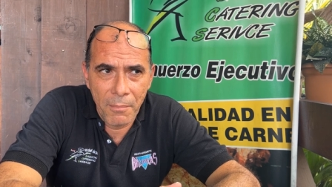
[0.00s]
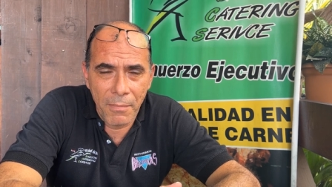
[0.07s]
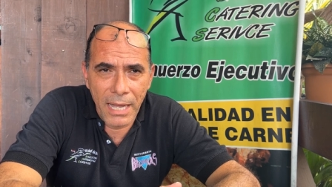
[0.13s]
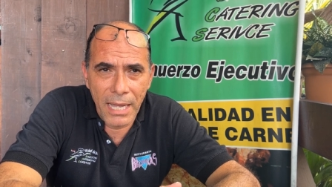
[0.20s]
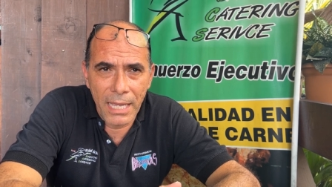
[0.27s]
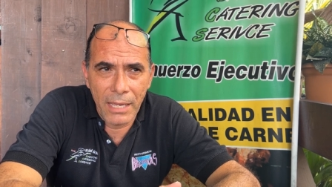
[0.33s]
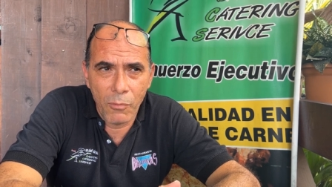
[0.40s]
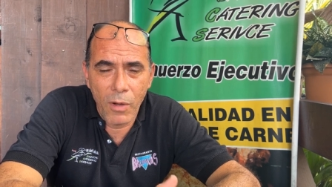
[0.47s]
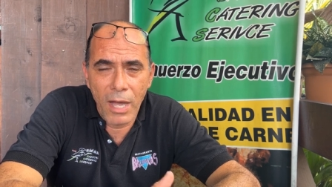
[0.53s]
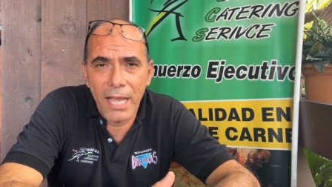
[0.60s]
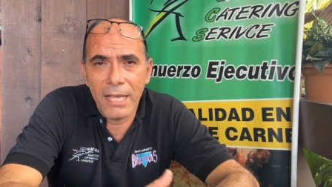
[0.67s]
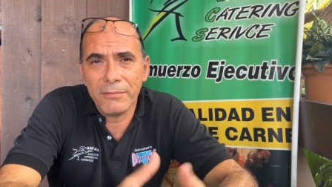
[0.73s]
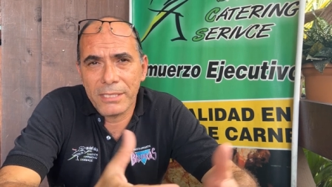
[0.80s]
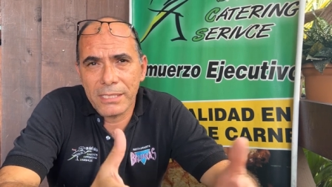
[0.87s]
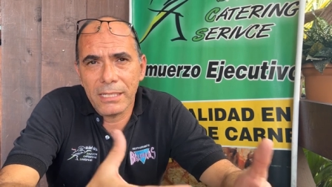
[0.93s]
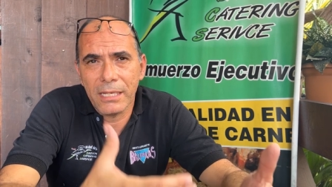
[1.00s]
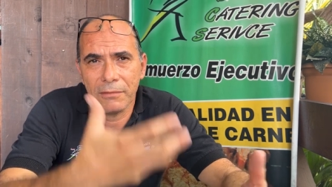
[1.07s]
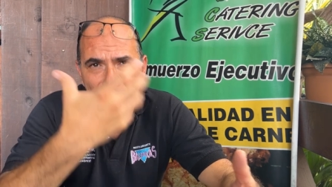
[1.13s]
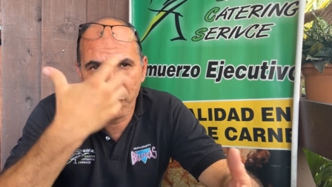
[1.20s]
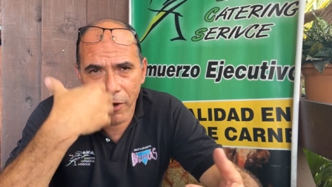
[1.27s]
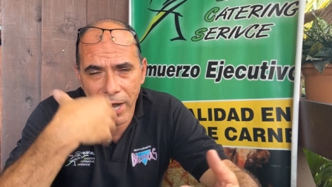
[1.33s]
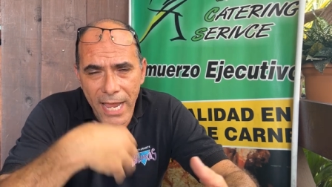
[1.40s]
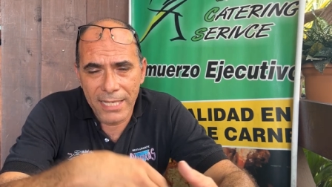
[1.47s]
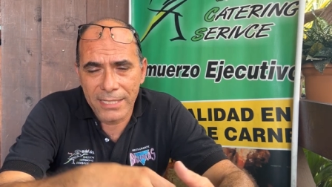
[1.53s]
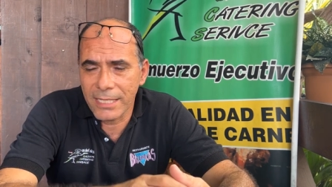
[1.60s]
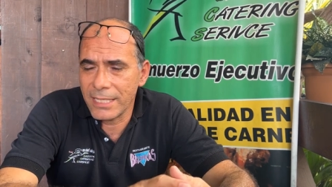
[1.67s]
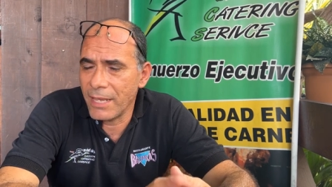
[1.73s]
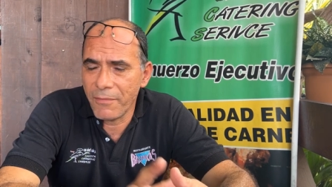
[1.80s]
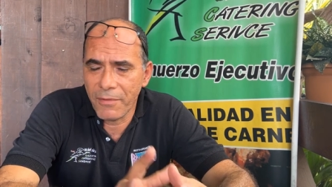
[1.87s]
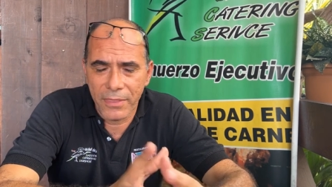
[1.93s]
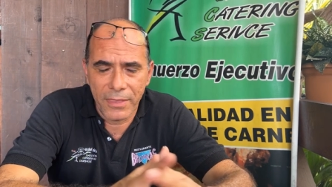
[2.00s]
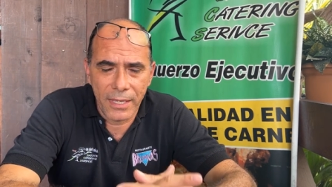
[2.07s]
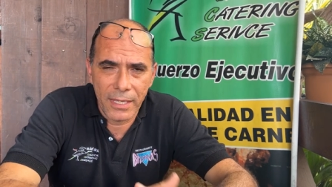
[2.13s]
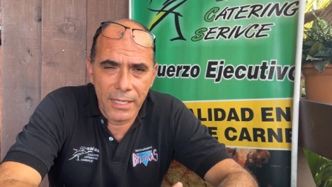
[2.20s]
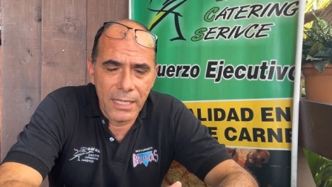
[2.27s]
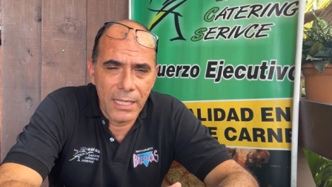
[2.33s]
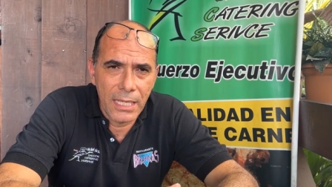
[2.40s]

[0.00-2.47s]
my wife's dress and everything.